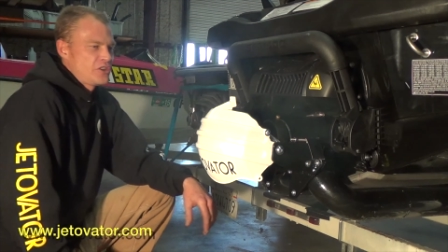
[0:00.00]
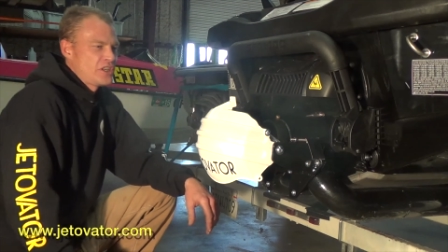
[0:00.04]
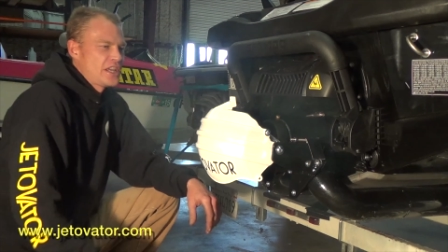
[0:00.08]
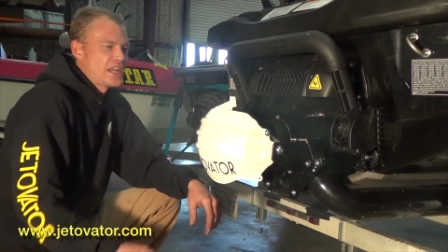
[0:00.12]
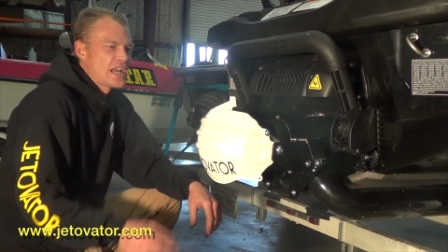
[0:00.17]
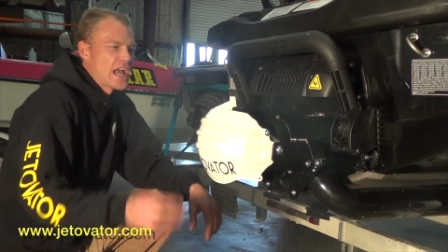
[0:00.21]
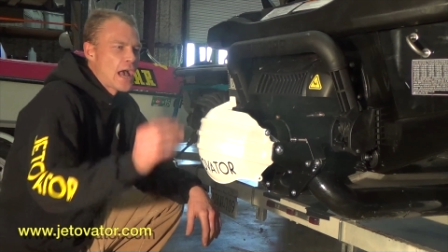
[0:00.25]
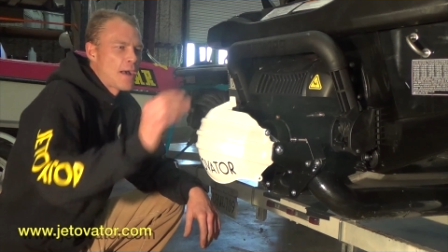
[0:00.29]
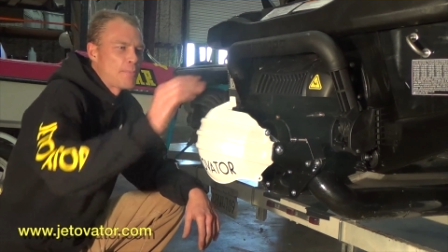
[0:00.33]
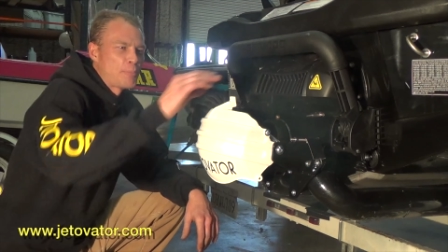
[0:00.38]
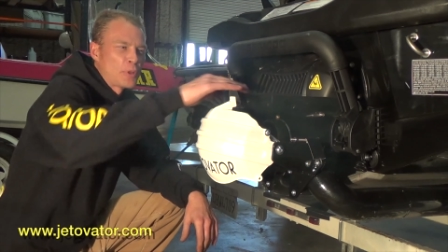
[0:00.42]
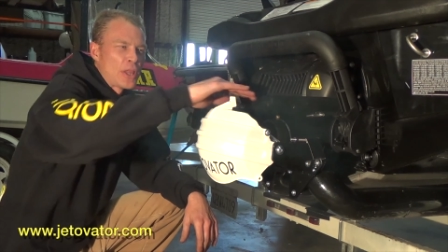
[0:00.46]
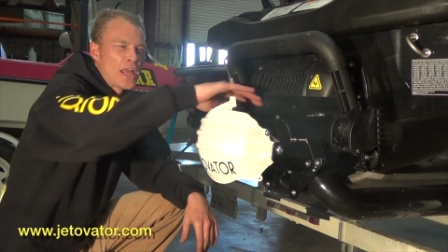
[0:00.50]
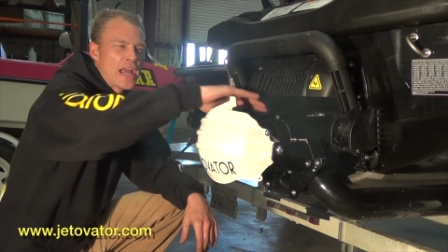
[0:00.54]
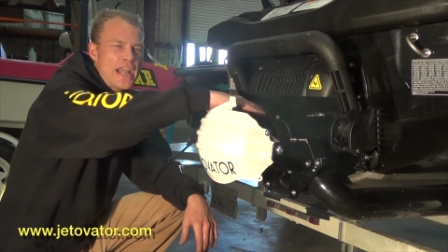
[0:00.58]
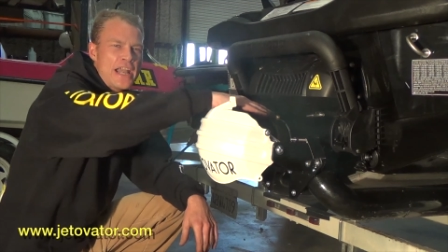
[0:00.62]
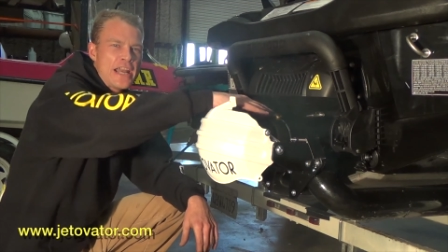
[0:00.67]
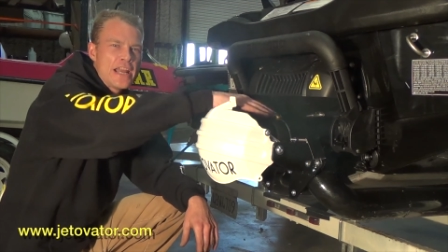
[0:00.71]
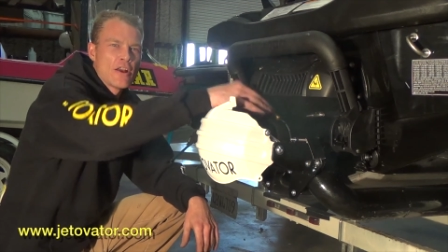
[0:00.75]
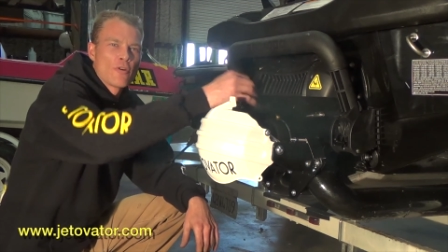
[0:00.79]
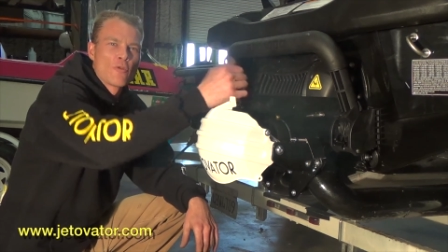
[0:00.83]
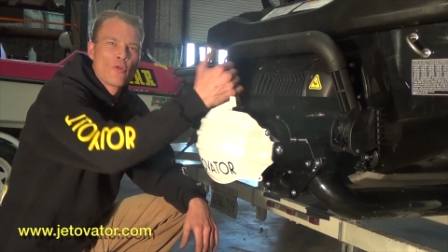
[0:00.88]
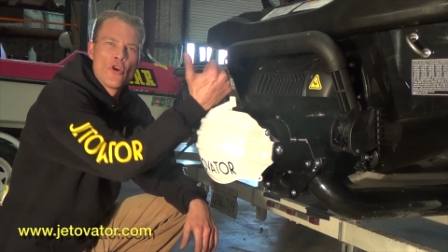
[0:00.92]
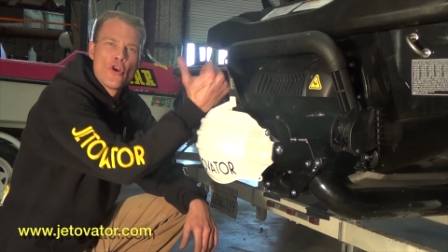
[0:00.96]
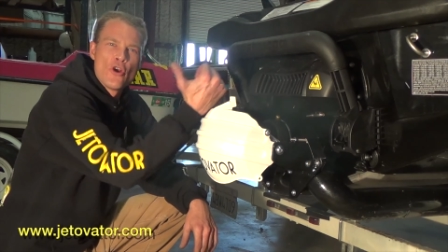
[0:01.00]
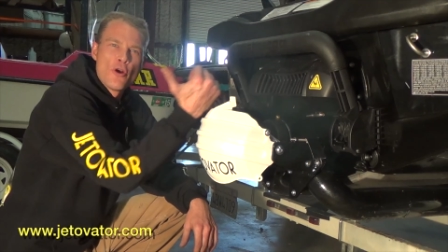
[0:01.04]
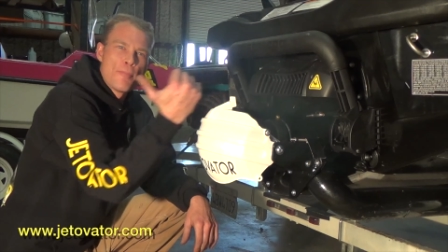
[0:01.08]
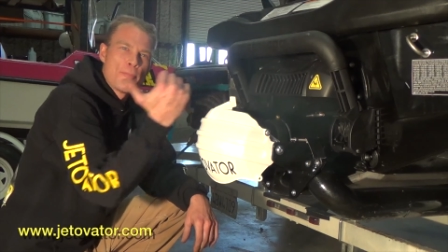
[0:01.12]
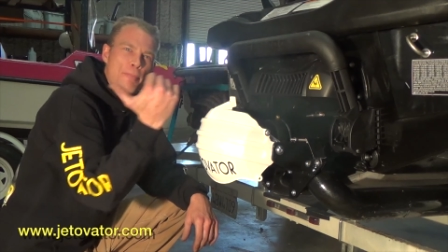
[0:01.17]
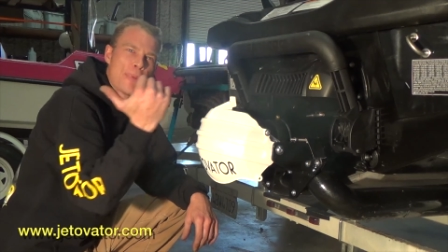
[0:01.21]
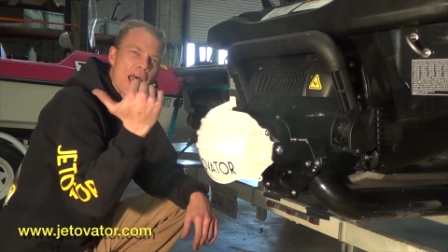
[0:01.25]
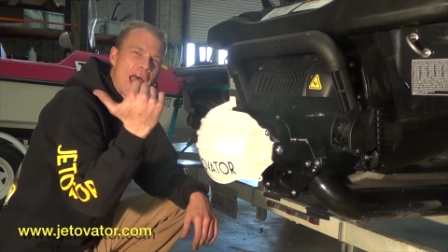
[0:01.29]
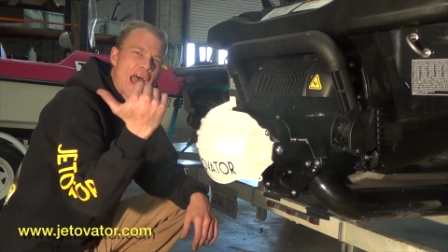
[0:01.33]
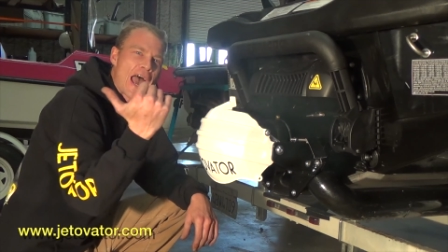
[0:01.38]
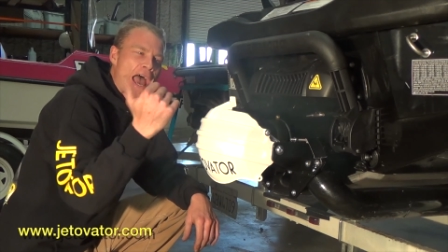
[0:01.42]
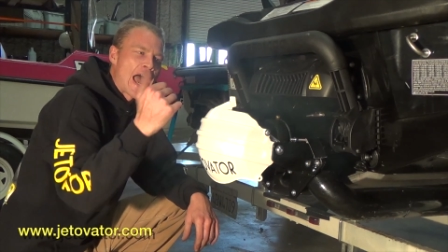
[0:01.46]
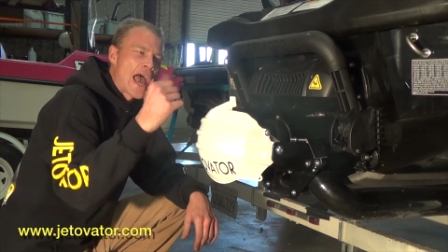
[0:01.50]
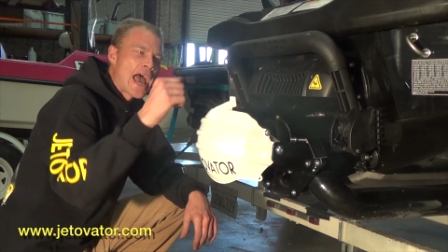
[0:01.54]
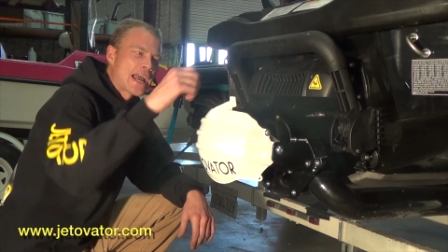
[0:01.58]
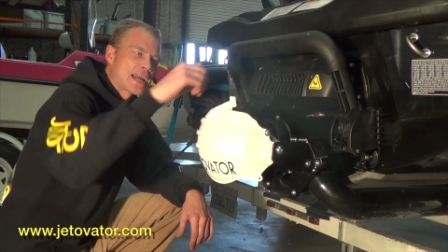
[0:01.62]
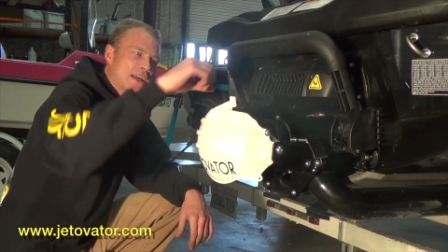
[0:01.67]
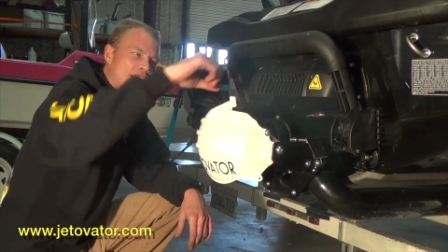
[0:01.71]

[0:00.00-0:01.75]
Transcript: You got plenty of room back.